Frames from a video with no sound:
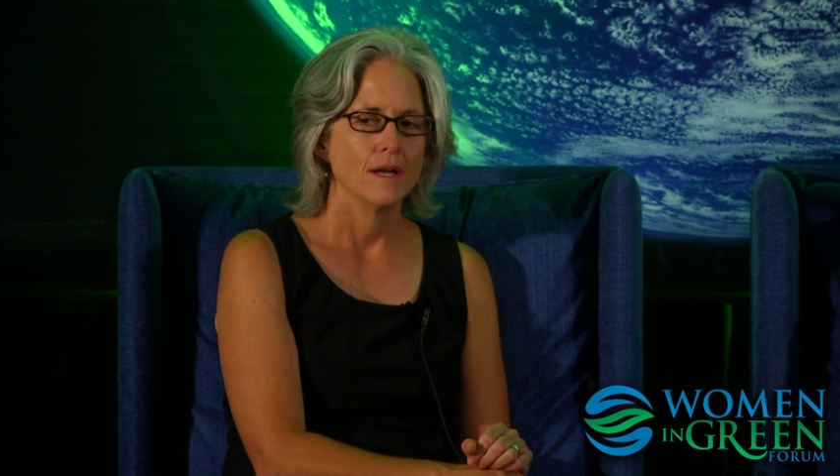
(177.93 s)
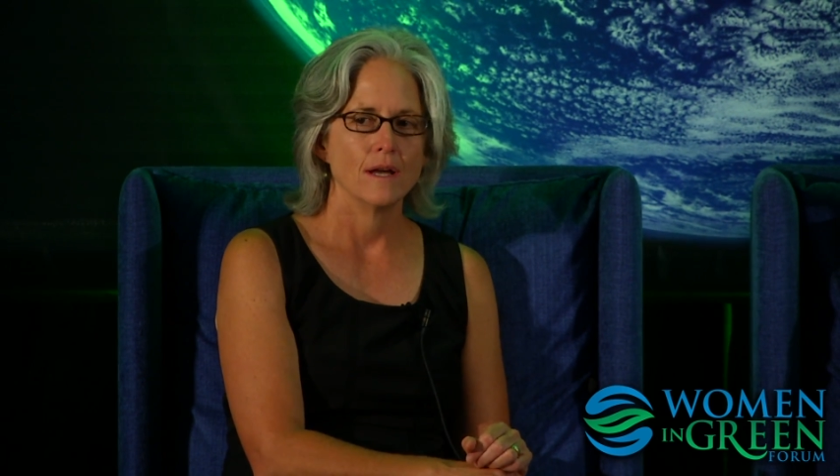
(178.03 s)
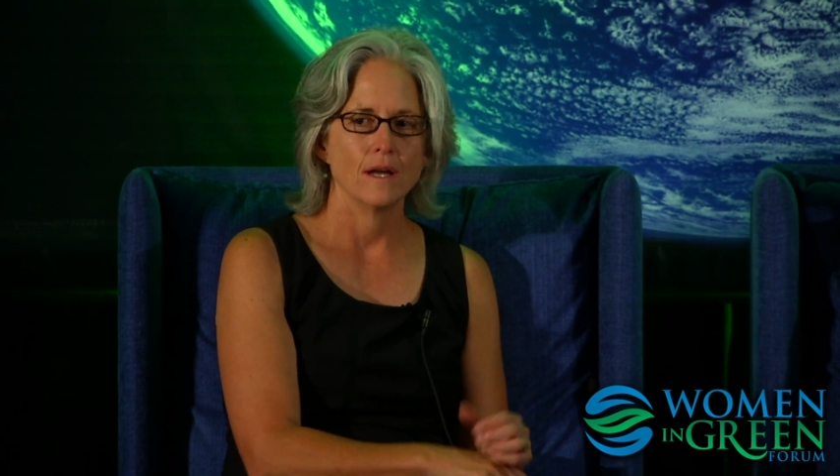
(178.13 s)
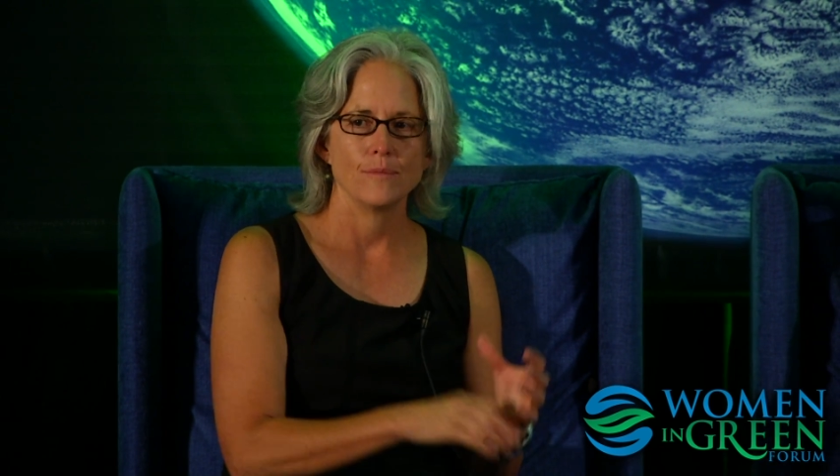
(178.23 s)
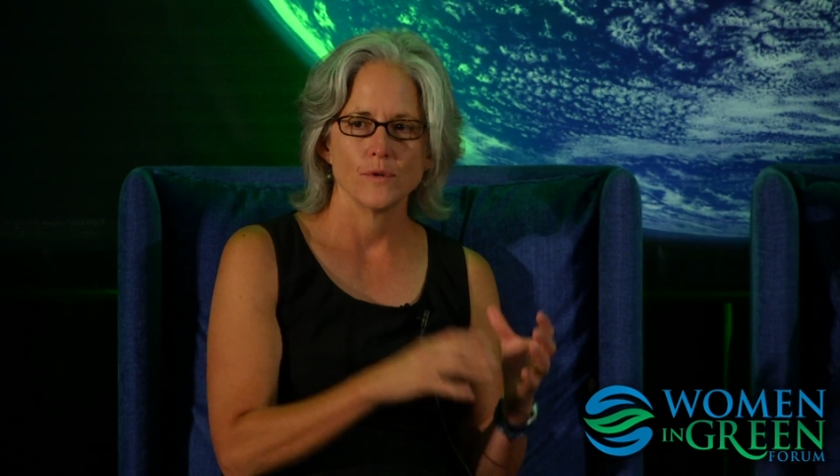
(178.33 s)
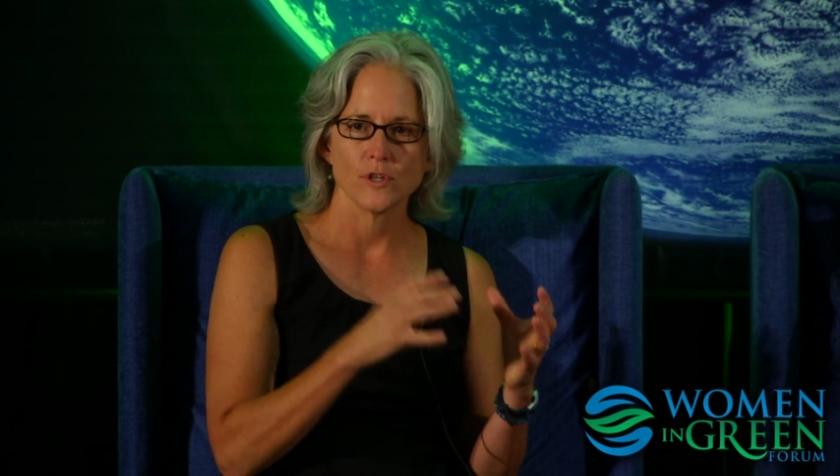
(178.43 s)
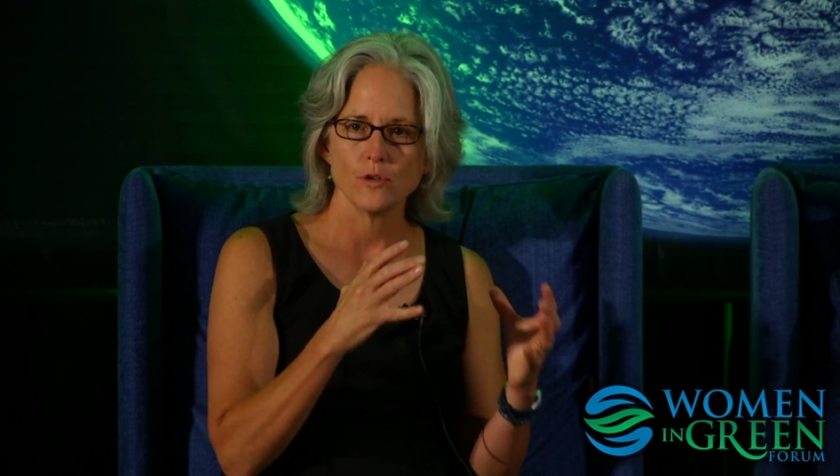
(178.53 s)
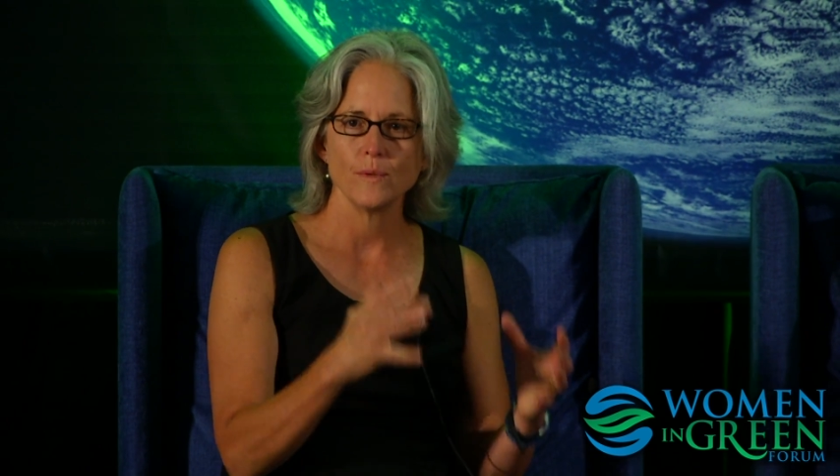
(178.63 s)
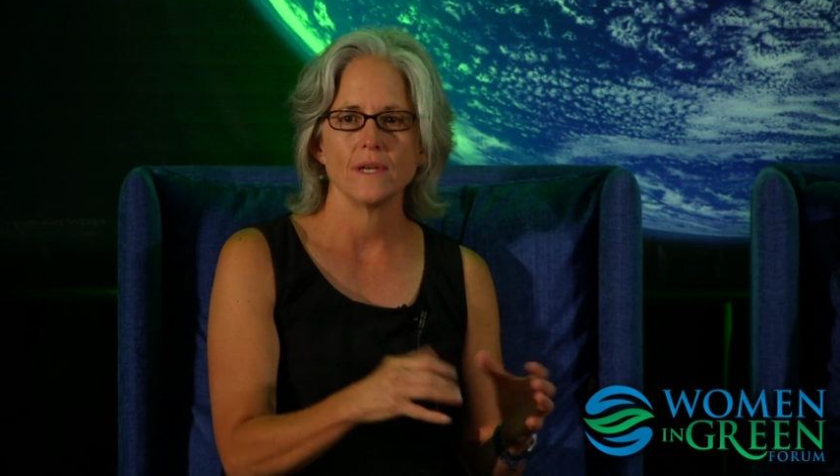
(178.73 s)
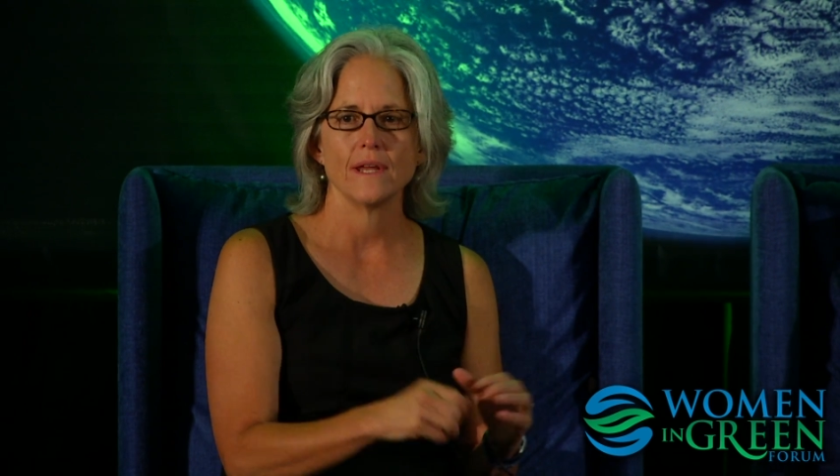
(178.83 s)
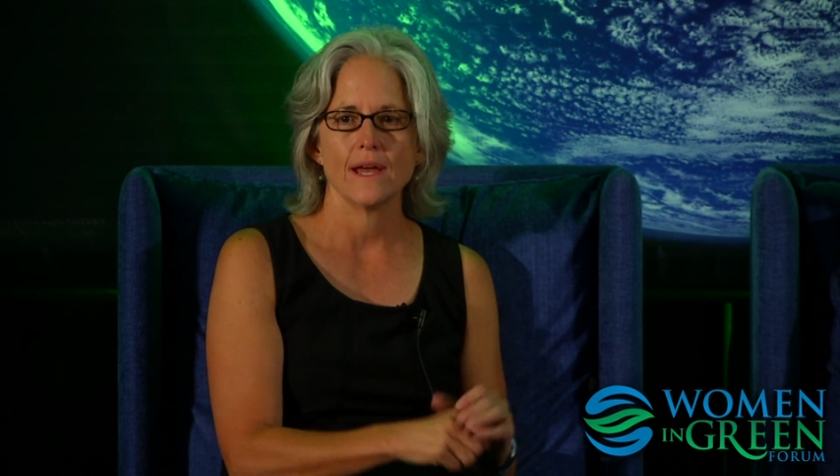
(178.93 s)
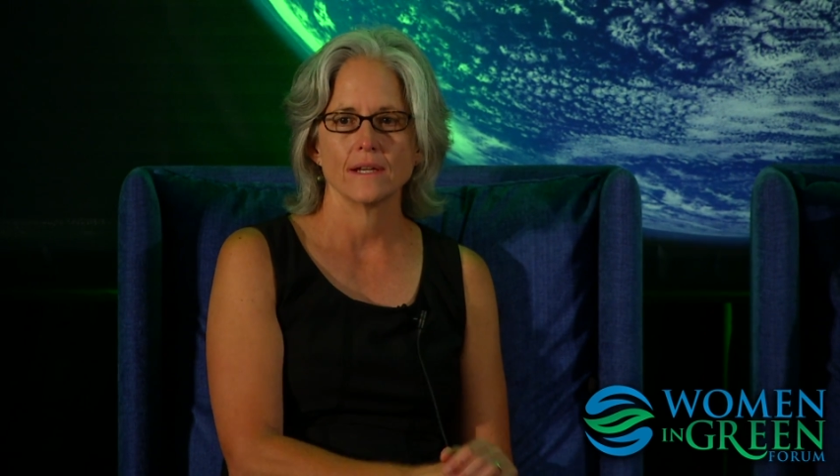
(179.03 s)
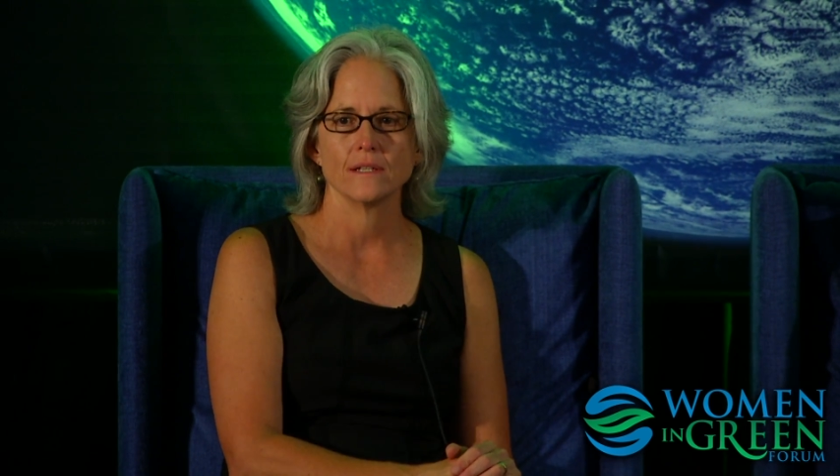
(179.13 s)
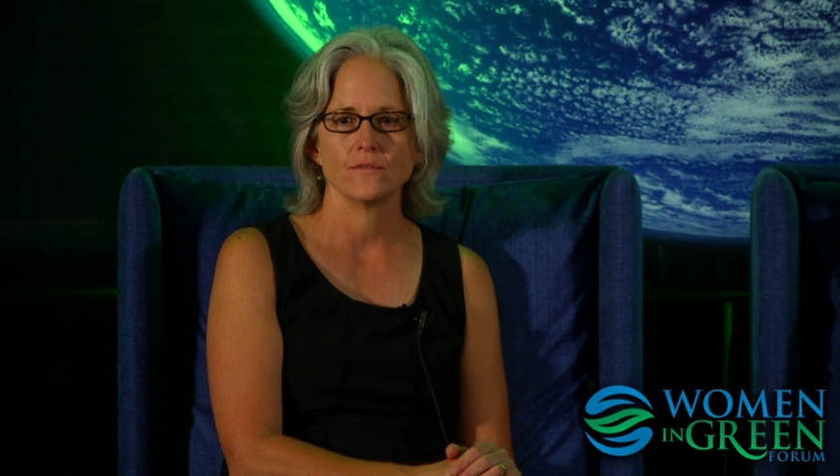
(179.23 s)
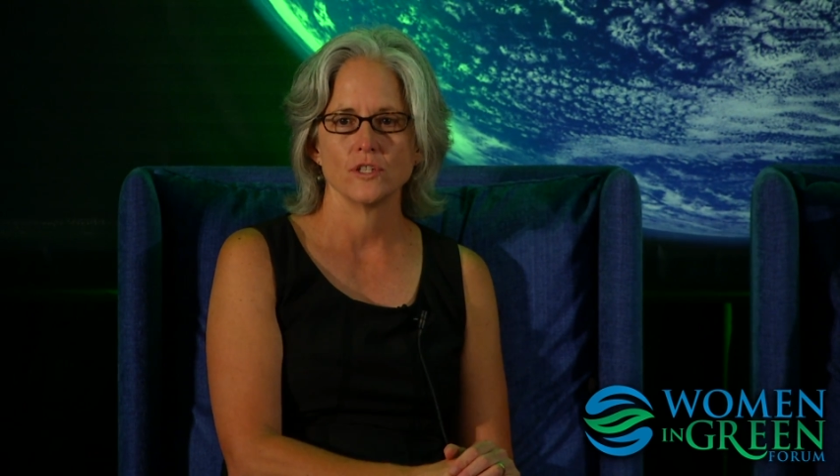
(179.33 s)
There were community
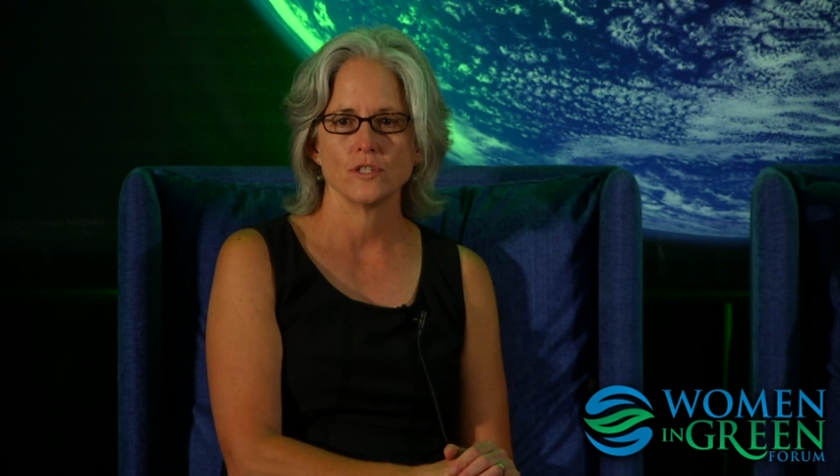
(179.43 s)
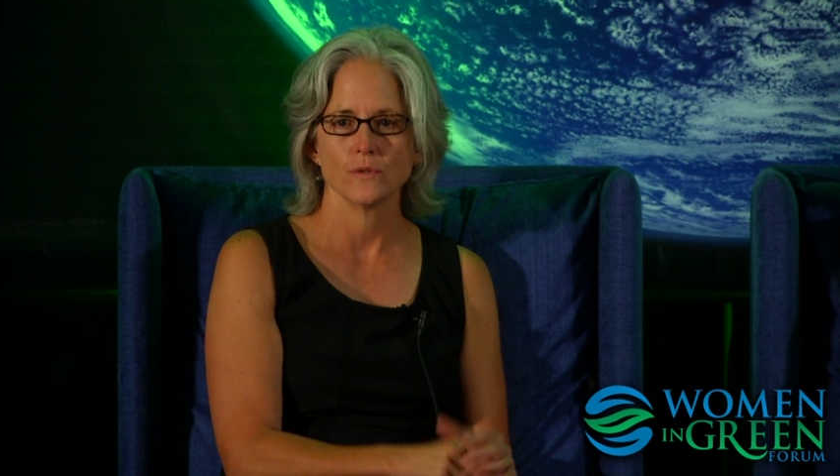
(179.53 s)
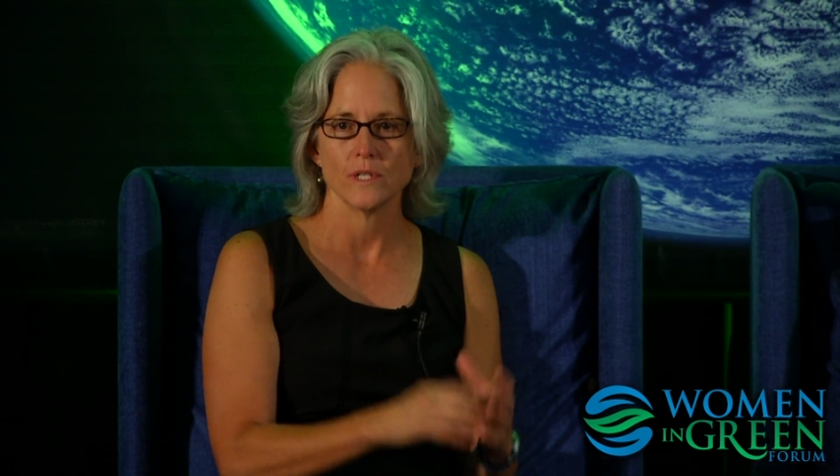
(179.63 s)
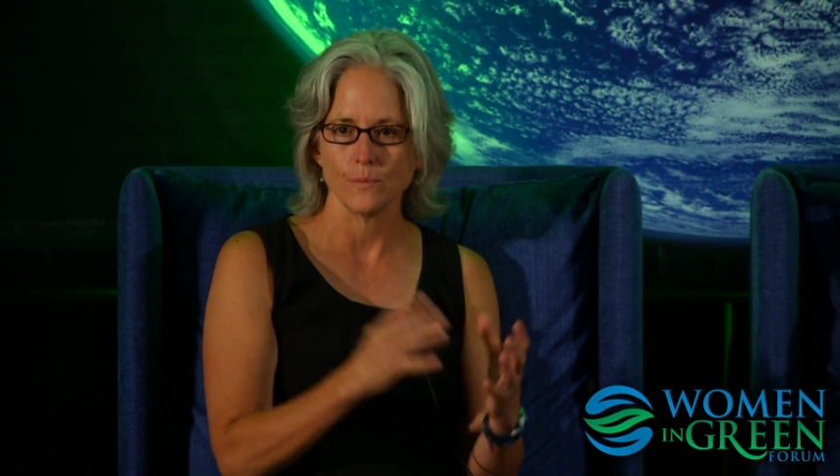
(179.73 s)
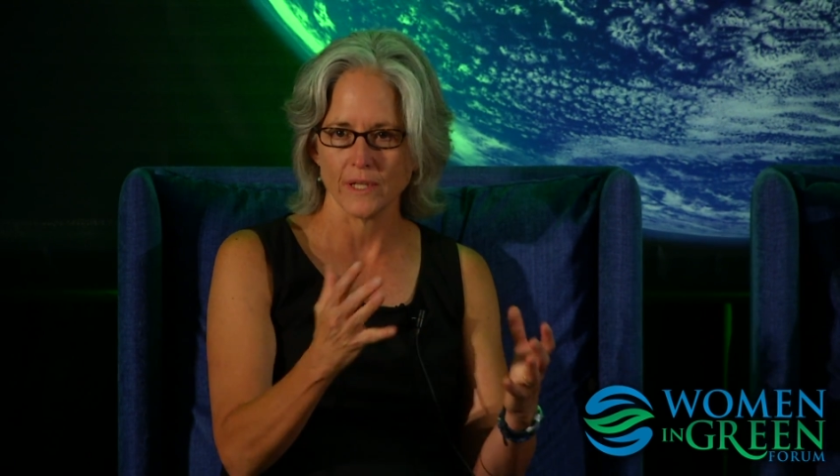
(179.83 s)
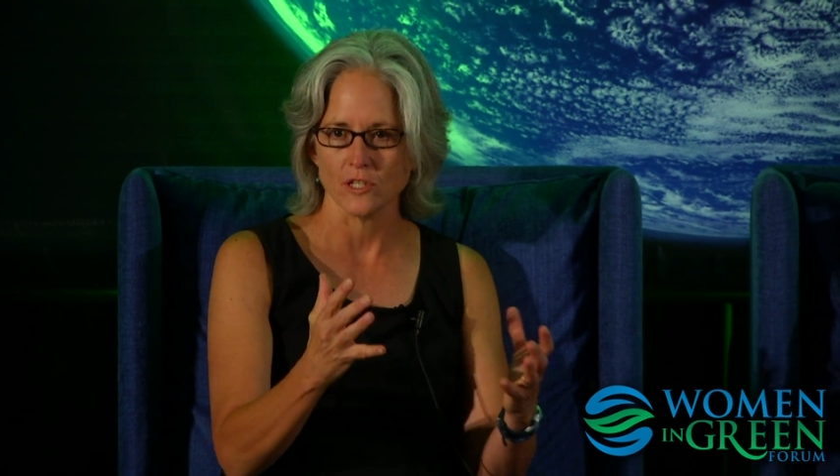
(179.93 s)
activists who were deeply